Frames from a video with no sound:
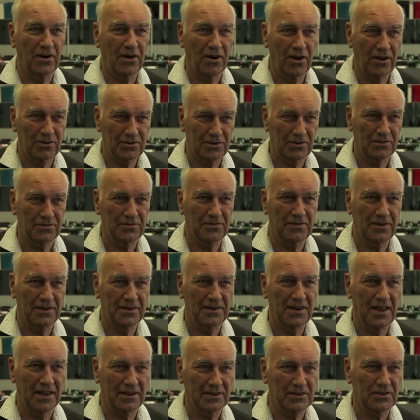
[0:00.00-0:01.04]
are a lot of
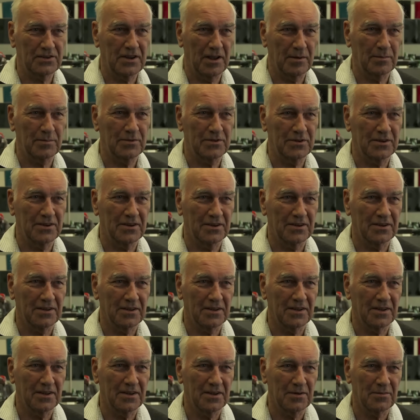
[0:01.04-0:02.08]
next steps,
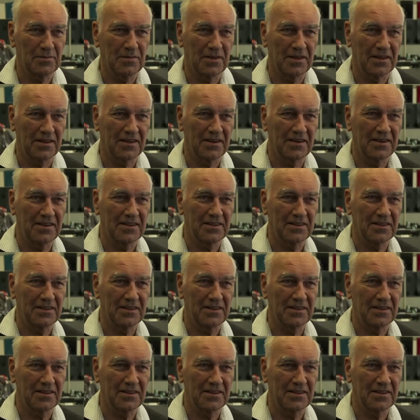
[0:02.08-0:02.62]
and